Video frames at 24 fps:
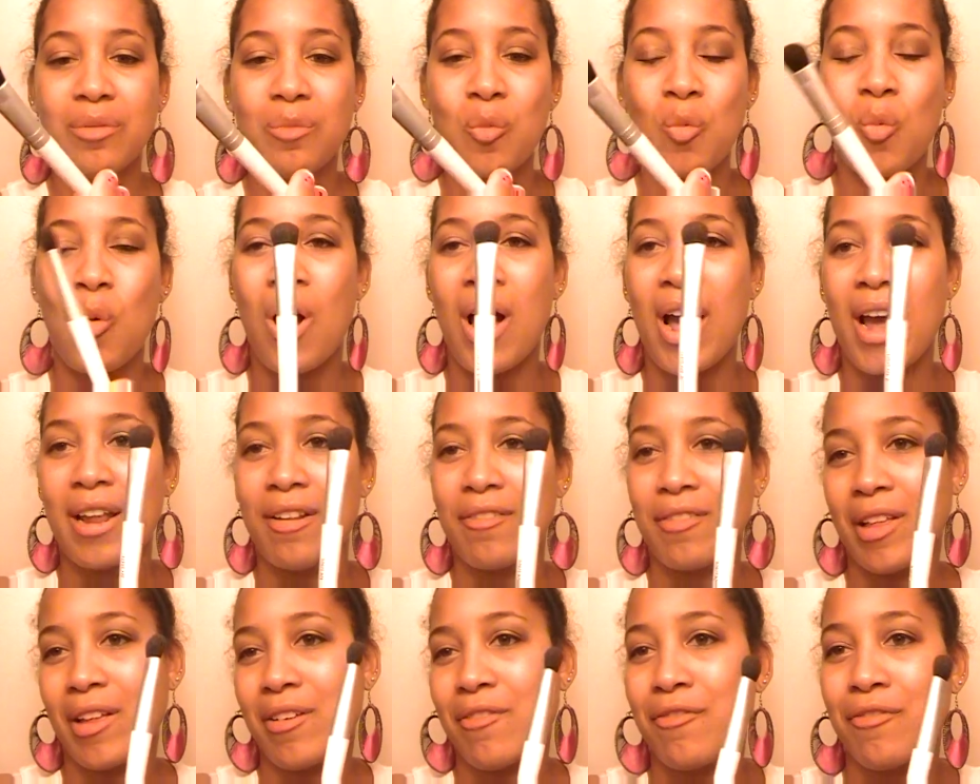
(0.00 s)
wide,
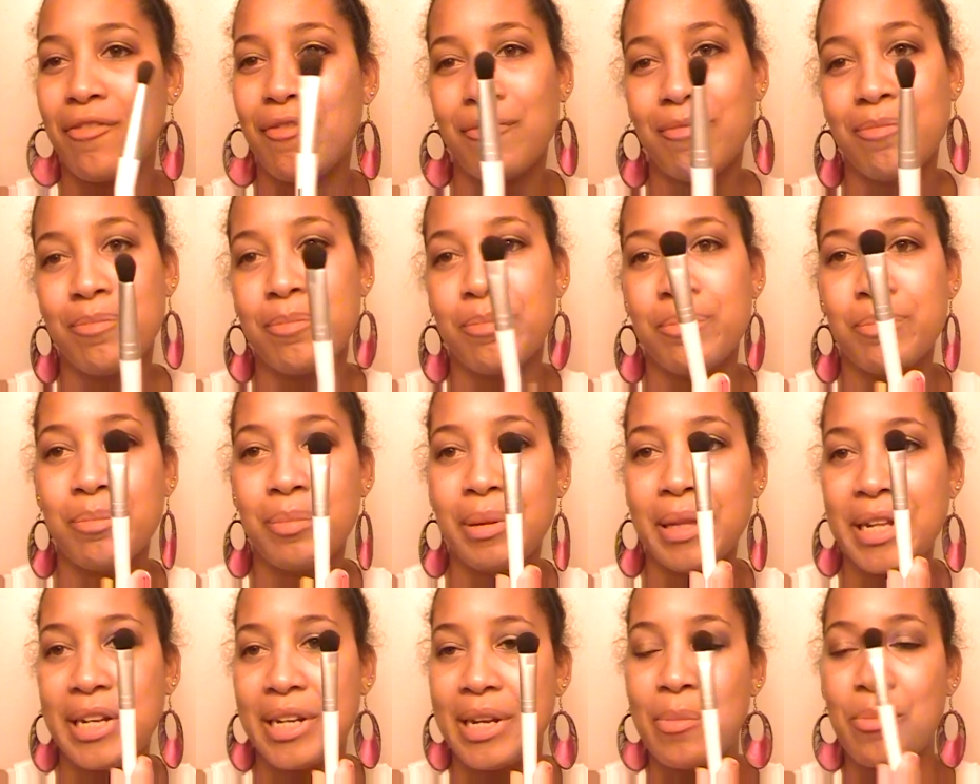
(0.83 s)
like
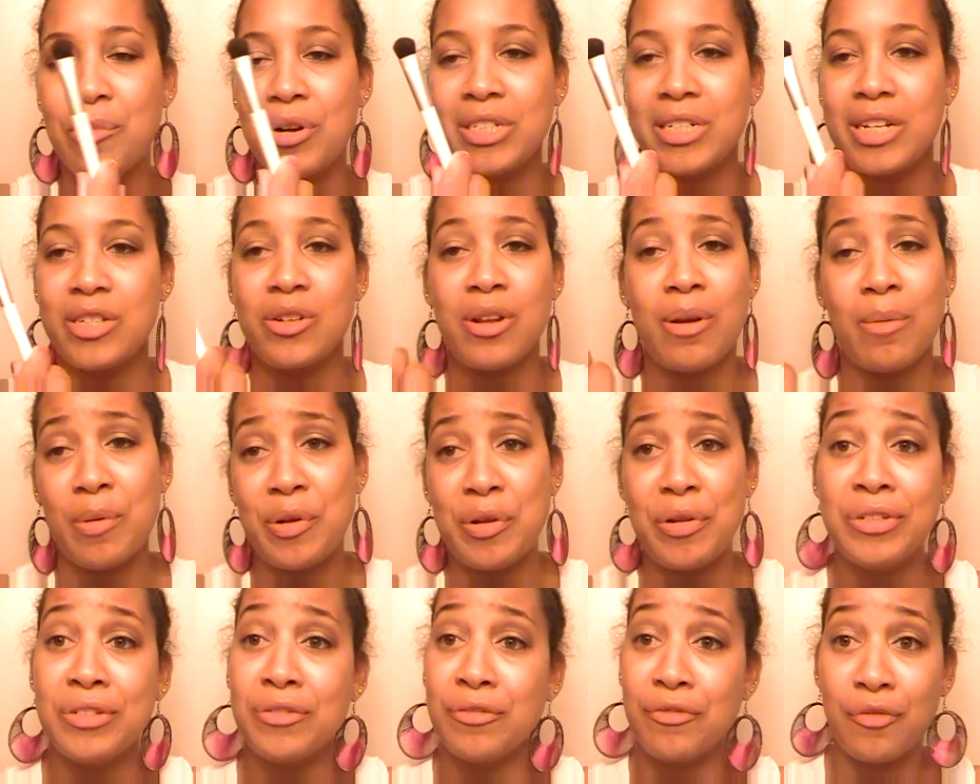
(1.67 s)
blending brush. That's what I'm going
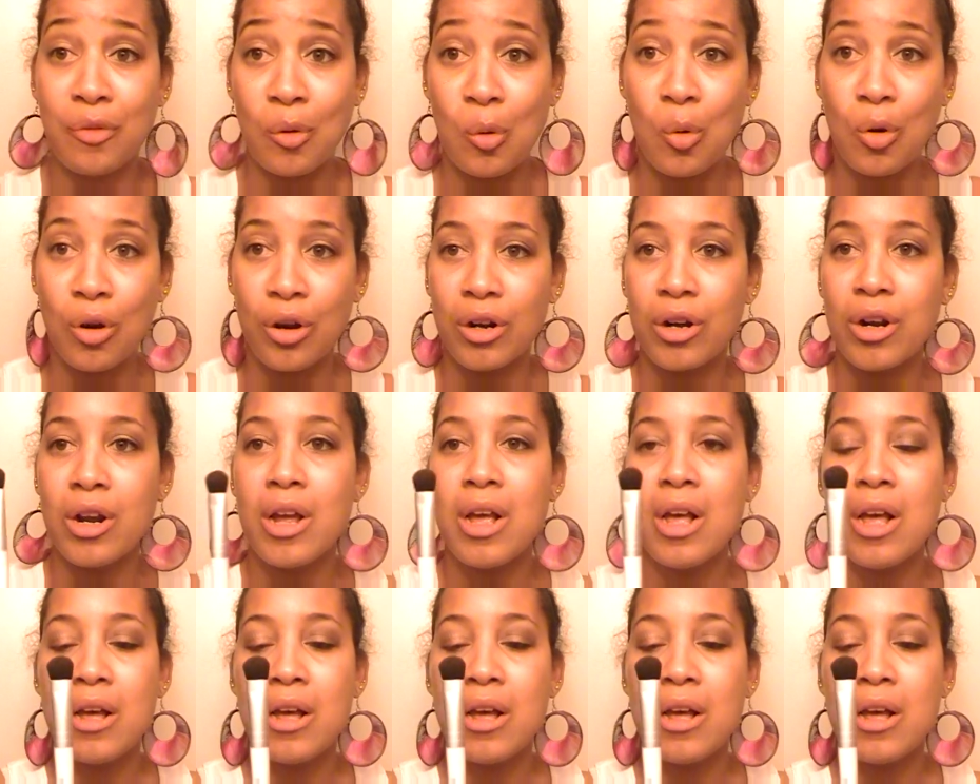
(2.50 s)
to use it for.